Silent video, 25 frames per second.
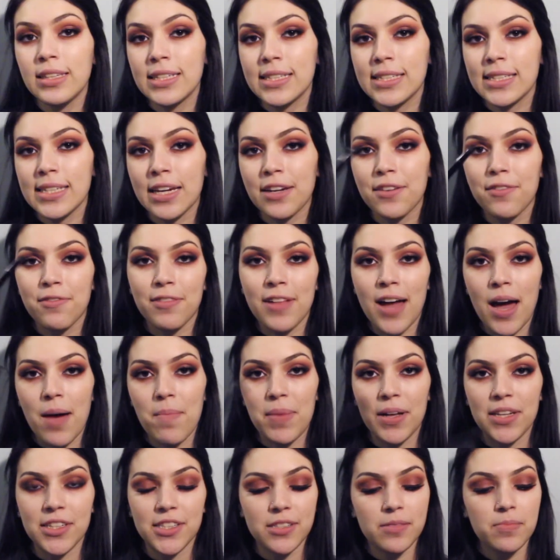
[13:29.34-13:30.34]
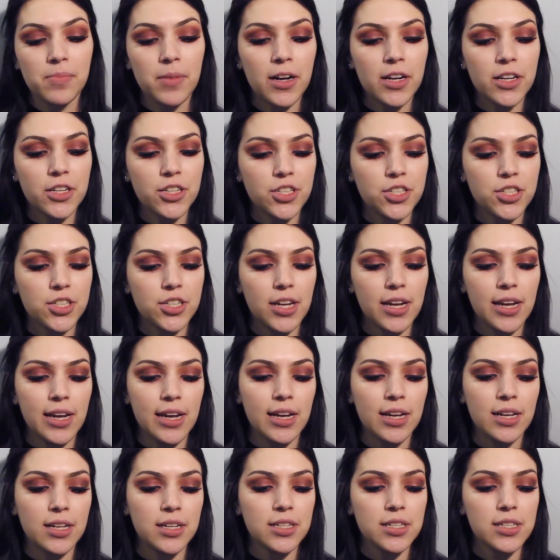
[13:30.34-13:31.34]
this like flat pencil brush
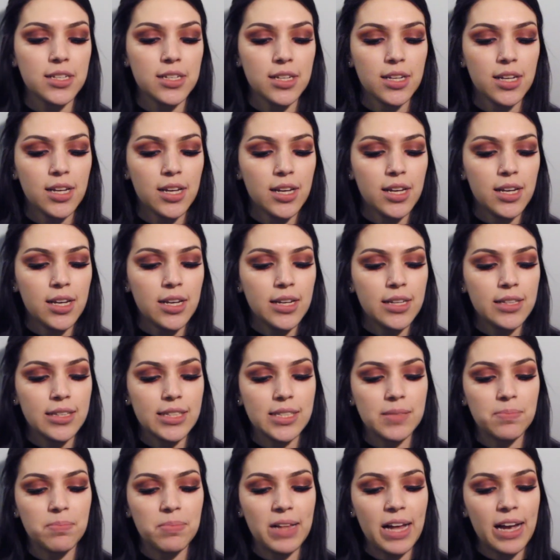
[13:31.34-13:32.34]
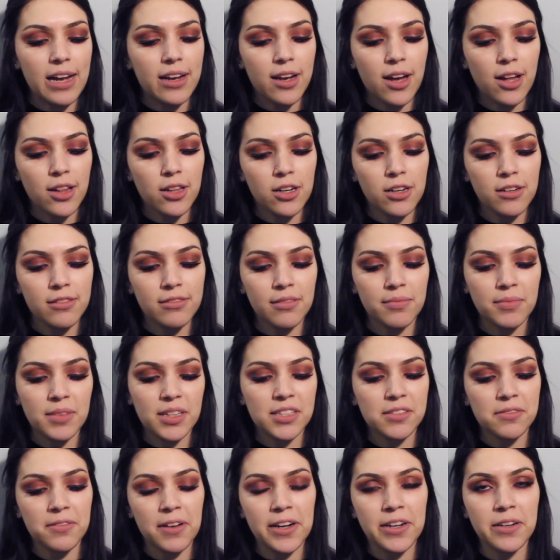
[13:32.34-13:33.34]
and this black color from
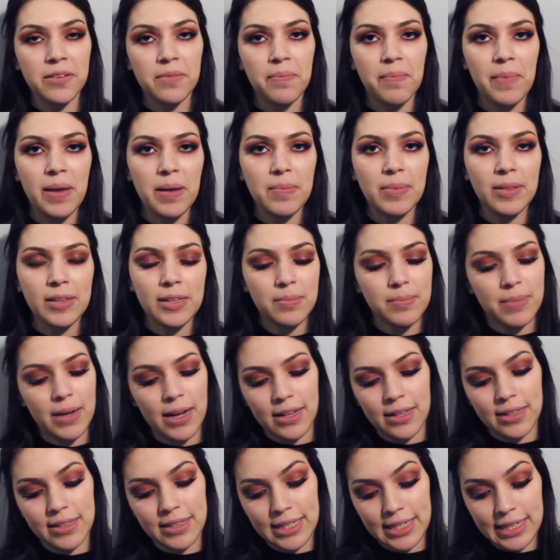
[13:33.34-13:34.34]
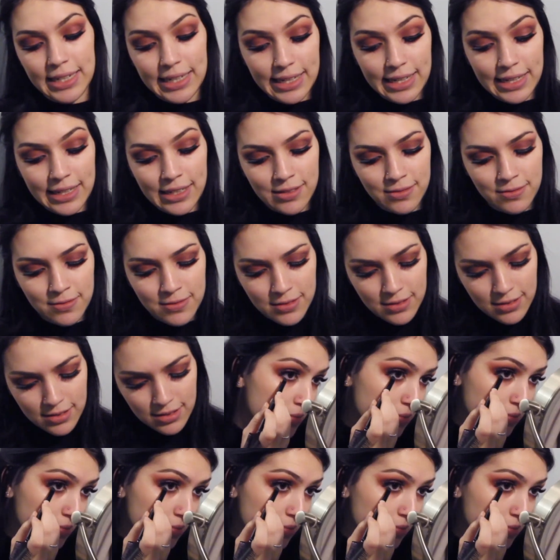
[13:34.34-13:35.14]
this random Maybelline palette that I have.